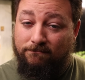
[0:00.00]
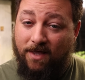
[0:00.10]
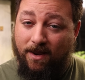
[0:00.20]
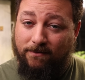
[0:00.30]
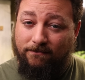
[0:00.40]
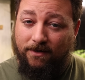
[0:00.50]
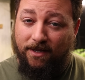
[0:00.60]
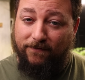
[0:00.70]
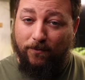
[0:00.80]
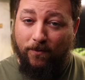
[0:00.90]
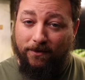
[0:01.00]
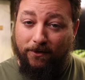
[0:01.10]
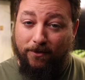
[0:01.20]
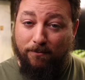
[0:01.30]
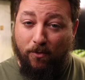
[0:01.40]
And if you want to
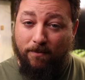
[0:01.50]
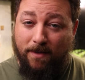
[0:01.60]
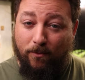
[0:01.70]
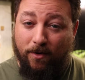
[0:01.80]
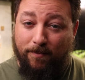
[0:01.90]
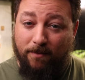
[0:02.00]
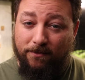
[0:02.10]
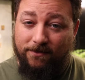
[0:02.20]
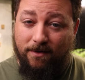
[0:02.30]
learn more about where peppers